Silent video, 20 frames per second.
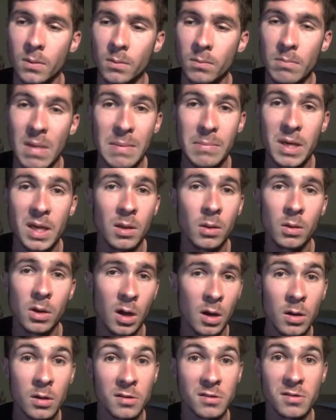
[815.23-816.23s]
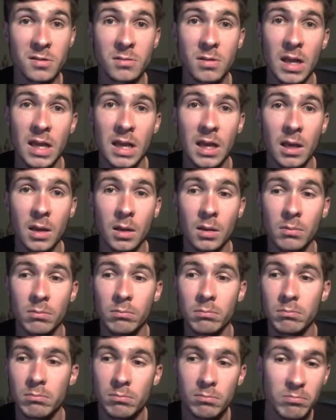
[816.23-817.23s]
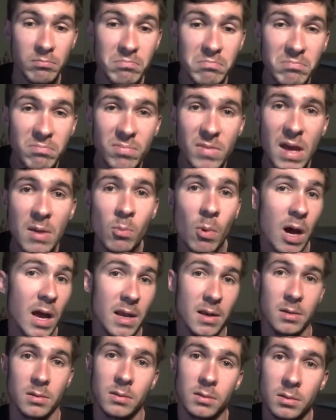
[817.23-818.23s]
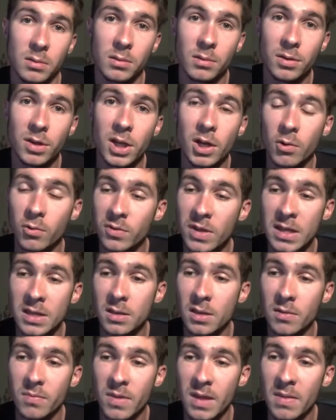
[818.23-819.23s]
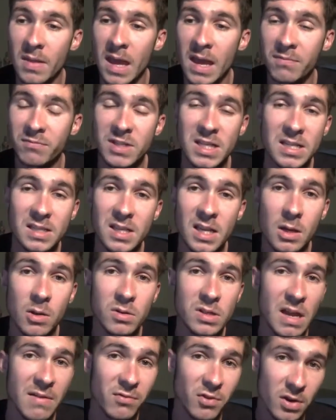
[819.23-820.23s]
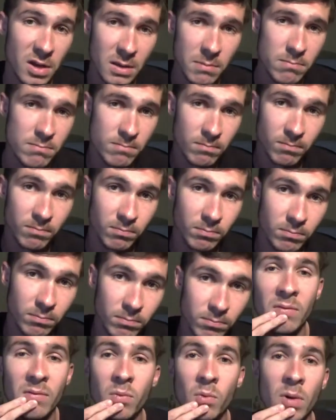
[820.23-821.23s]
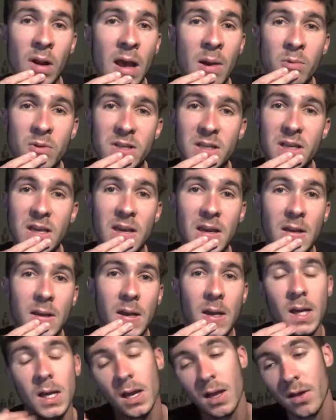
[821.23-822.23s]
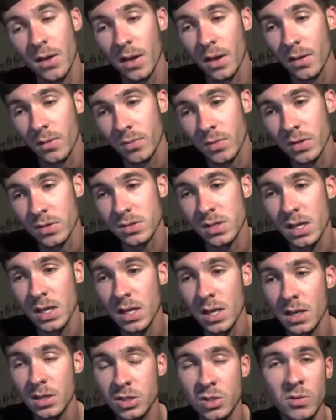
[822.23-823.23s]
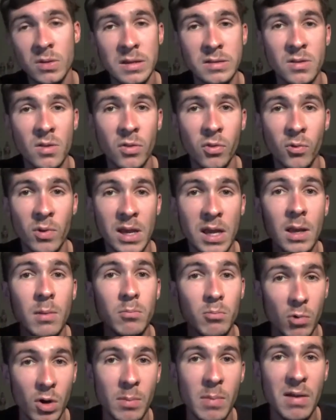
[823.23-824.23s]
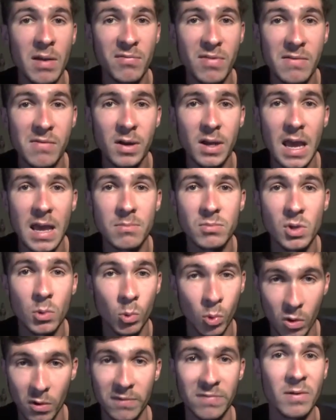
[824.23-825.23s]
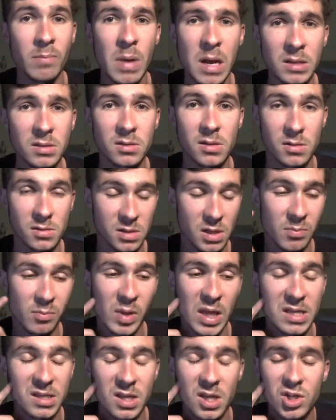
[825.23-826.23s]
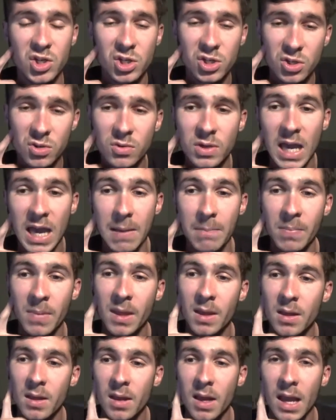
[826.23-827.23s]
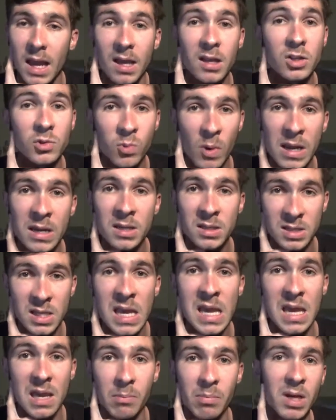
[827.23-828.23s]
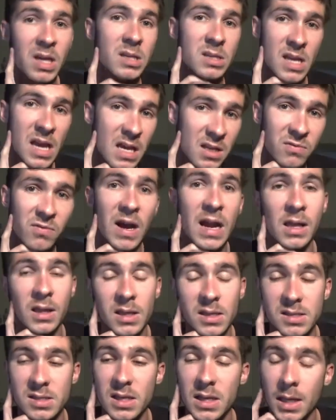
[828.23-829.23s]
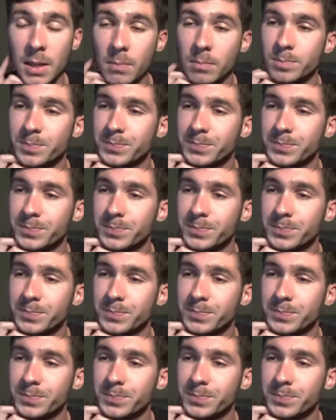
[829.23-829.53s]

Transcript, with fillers: maybe he'll curse in it. Then what? You know, then then the F T C goes after him. Even when I was a kid, uh, there's a uh, two thousand three, one of my favorite games, War of the Monsters, a PlayStation two game. It's rated T because it has violence in it,